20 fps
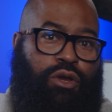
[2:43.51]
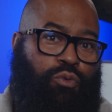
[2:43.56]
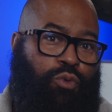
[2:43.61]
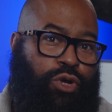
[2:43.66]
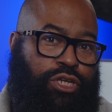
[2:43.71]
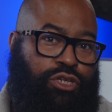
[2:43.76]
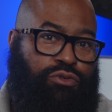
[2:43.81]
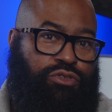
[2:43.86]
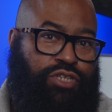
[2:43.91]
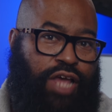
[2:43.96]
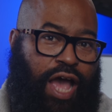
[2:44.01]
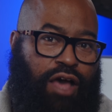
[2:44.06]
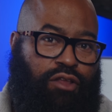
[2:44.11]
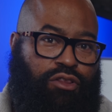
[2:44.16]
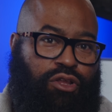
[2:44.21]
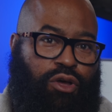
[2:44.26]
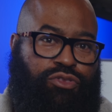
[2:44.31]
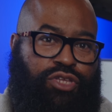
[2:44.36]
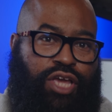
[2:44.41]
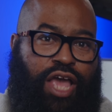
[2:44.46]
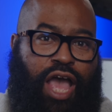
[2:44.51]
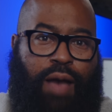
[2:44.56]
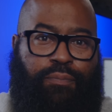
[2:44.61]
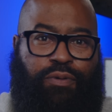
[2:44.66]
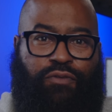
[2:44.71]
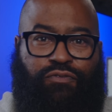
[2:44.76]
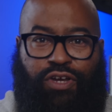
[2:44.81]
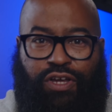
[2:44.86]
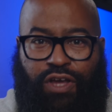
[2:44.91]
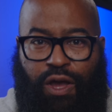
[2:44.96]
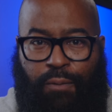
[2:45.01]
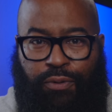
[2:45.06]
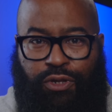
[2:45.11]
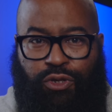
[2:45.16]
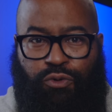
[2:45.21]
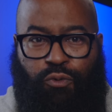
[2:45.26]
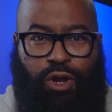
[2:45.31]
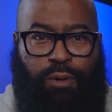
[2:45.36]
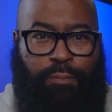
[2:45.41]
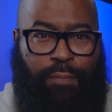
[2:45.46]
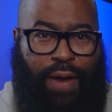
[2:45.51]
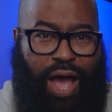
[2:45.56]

When you download the app of a company you want to